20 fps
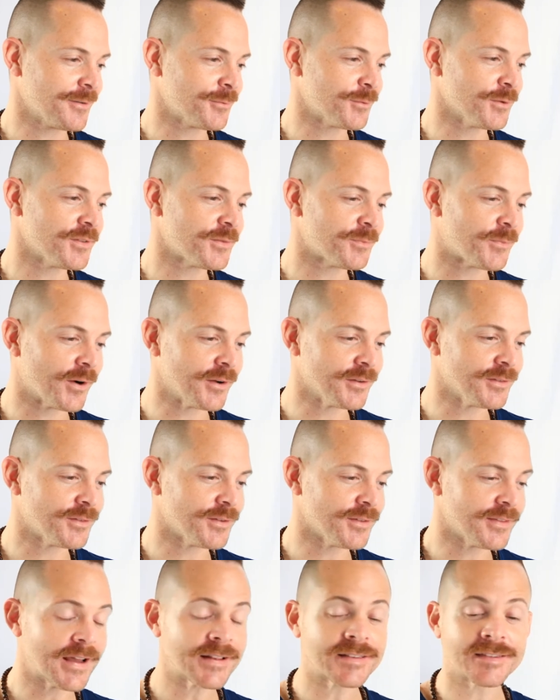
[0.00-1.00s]
respond
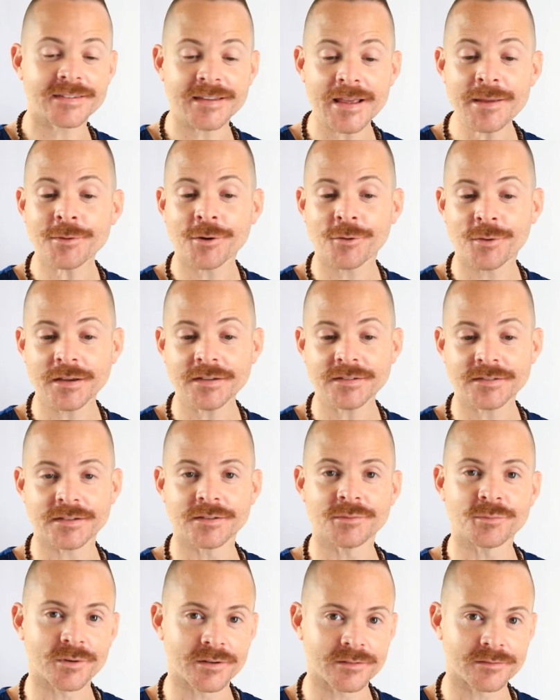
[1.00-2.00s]
to that same
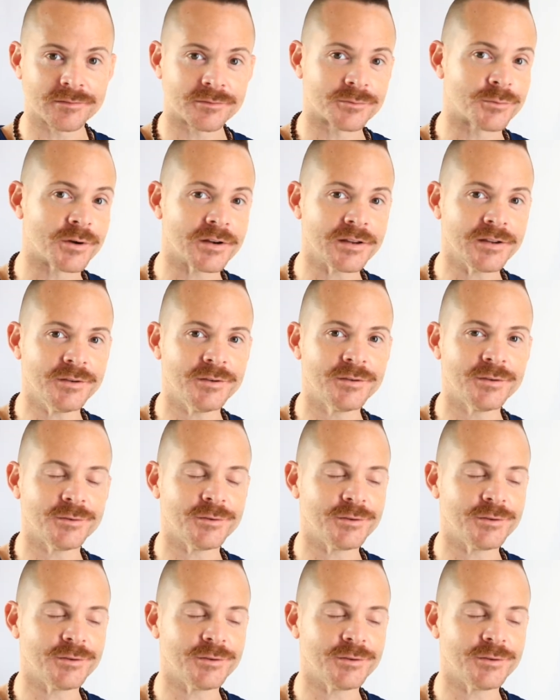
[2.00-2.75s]
question, what do you do?